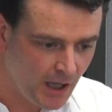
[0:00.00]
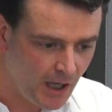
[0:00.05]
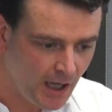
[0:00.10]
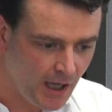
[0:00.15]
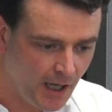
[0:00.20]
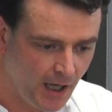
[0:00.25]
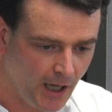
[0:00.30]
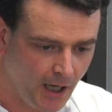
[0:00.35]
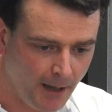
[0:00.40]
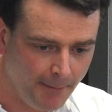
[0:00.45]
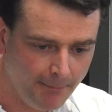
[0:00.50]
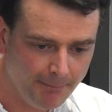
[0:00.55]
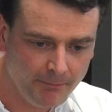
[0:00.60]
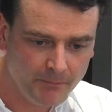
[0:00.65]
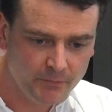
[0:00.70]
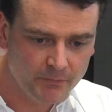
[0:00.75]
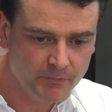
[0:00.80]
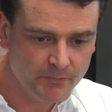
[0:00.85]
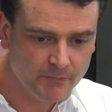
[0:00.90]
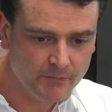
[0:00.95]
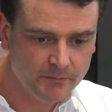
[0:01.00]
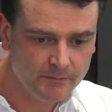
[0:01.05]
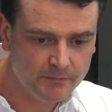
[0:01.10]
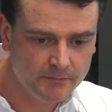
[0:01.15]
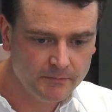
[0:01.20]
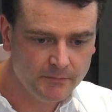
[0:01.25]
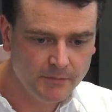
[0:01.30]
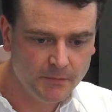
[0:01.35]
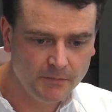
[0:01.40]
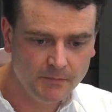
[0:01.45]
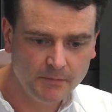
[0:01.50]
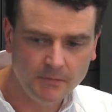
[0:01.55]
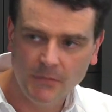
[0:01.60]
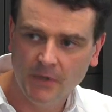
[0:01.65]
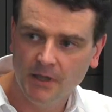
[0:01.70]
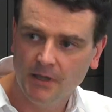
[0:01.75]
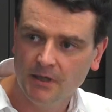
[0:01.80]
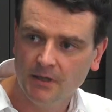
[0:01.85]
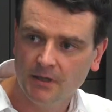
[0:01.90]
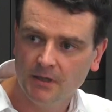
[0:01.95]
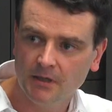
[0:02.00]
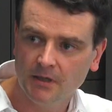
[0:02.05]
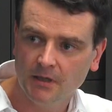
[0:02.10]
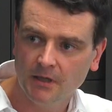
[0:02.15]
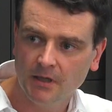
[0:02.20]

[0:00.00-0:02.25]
So that's using the same.